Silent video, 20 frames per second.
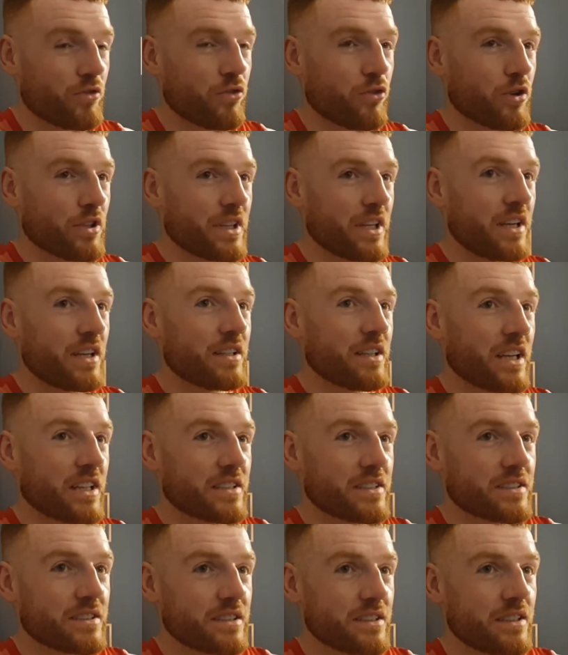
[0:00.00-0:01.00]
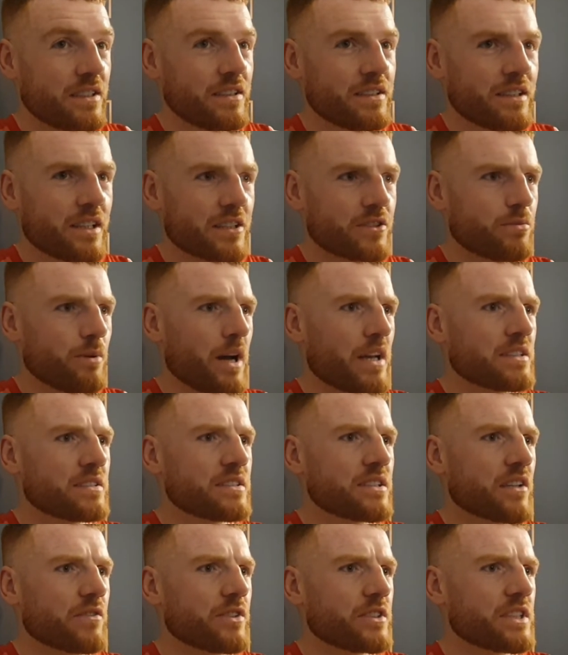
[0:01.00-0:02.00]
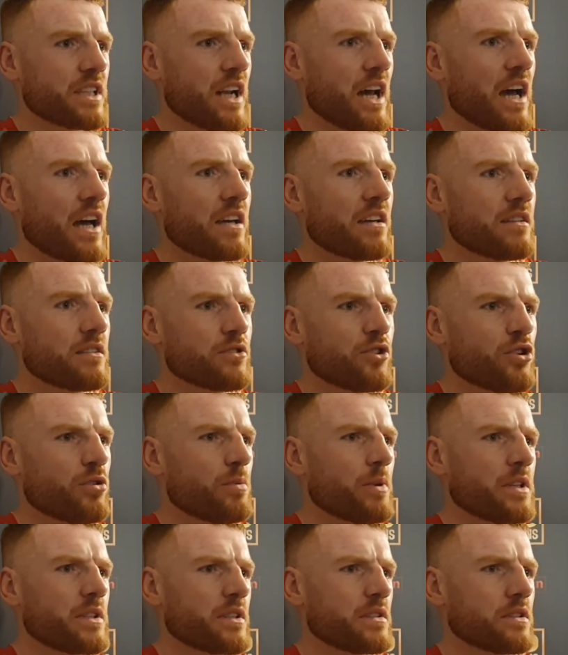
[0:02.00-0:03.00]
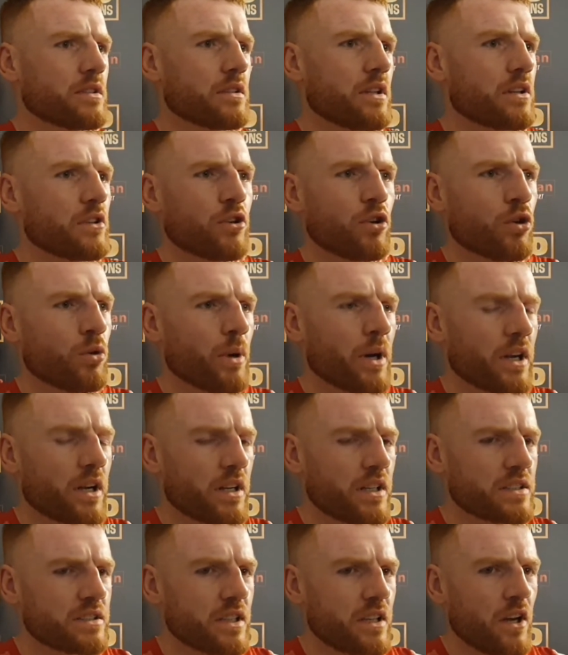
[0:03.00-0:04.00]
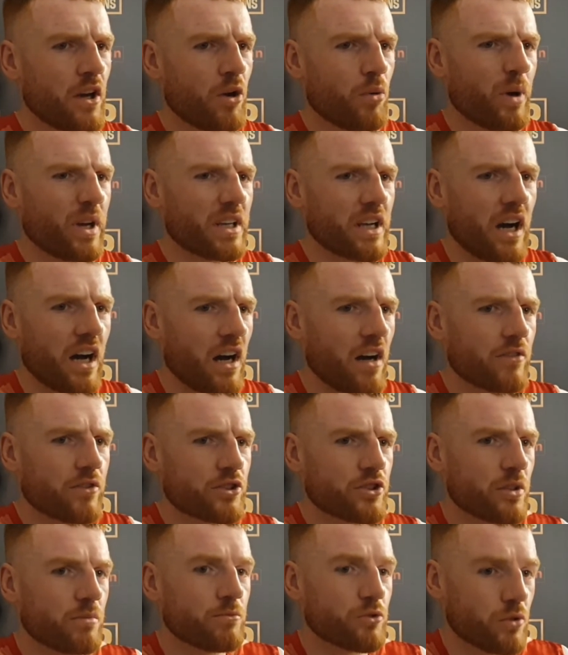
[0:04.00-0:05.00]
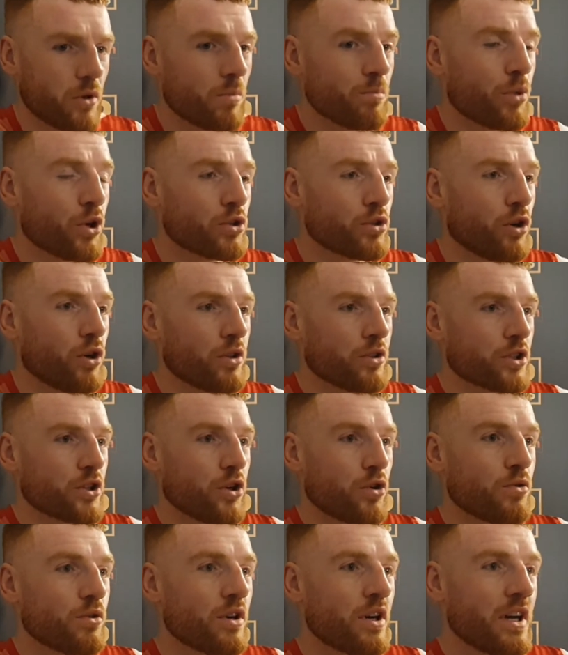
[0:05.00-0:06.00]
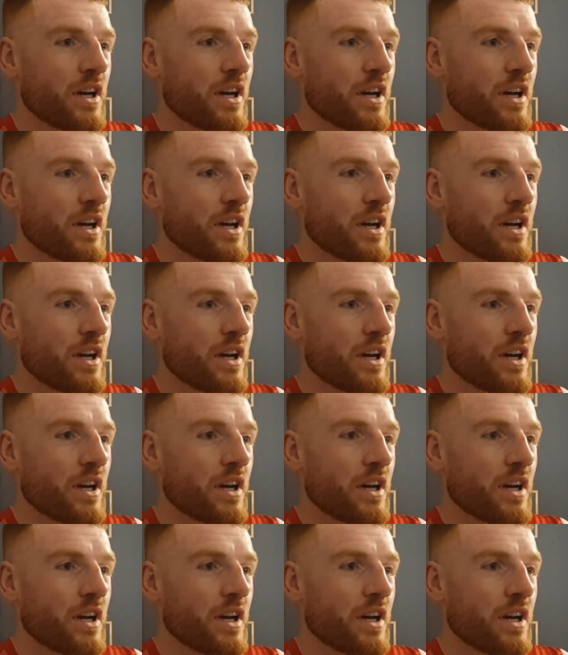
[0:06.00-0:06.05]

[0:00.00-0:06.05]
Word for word: for here next Next one, 6th of July. Two weeks is it? I don't know when it is. Week and a half or something. So I'm booked on to go.